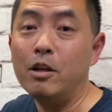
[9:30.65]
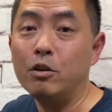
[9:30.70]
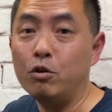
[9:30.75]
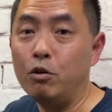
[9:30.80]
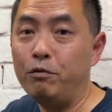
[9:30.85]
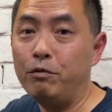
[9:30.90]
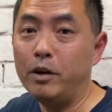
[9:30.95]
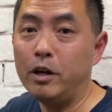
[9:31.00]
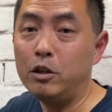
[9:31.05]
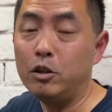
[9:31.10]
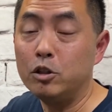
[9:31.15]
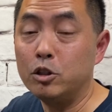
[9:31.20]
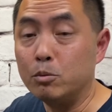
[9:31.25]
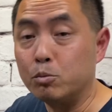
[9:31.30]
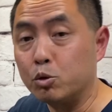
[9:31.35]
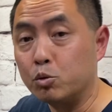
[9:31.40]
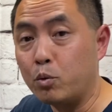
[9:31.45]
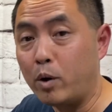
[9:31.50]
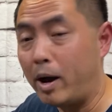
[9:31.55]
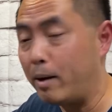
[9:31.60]
Don't forget to
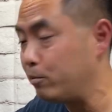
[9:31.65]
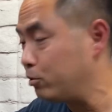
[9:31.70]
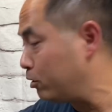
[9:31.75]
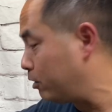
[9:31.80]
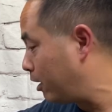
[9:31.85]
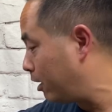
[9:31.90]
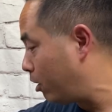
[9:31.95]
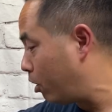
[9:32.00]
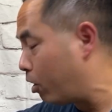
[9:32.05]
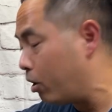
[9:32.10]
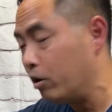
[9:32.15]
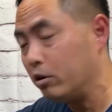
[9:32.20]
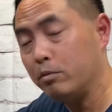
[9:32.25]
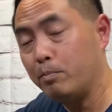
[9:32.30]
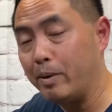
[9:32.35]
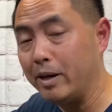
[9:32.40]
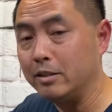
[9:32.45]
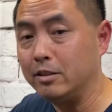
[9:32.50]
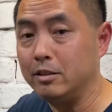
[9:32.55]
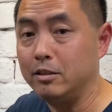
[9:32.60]
subscribe to get all the
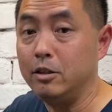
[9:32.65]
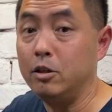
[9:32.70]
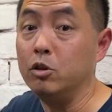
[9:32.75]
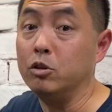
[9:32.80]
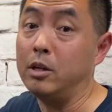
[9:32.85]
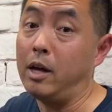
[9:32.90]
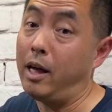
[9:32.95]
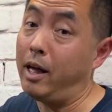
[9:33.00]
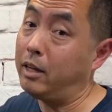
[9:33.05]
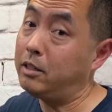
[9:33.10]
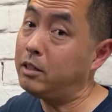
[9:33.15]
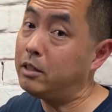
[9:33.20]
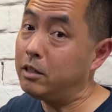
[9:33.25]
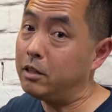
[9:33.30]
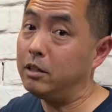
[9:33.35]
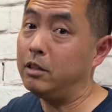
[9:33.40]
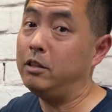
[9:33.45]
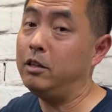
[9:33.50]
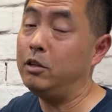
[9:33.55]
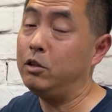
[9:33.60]
best deals. That's
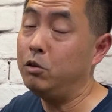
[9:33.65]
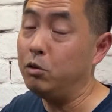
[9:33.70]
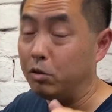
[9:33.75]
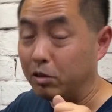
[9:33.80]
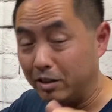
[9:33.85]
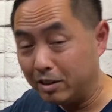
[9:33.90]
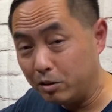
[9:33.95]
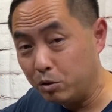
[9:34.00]
another thing too.